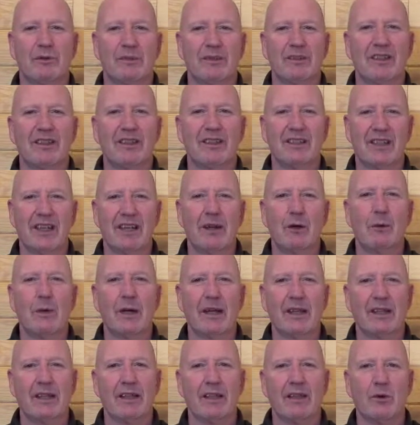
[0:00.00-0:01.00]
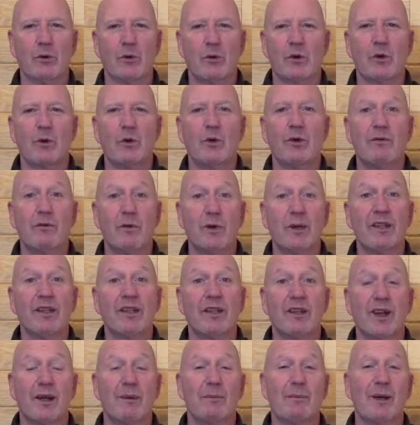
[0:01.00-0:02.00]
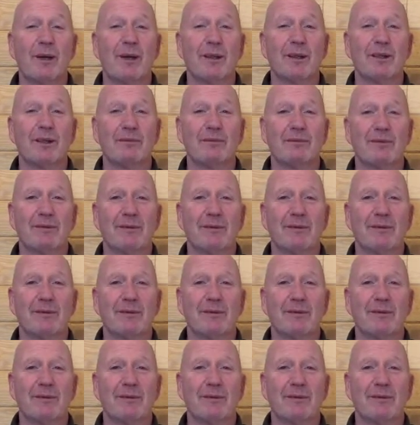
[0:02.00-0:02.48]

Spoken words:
to stay awake in order to avoid the nightmares.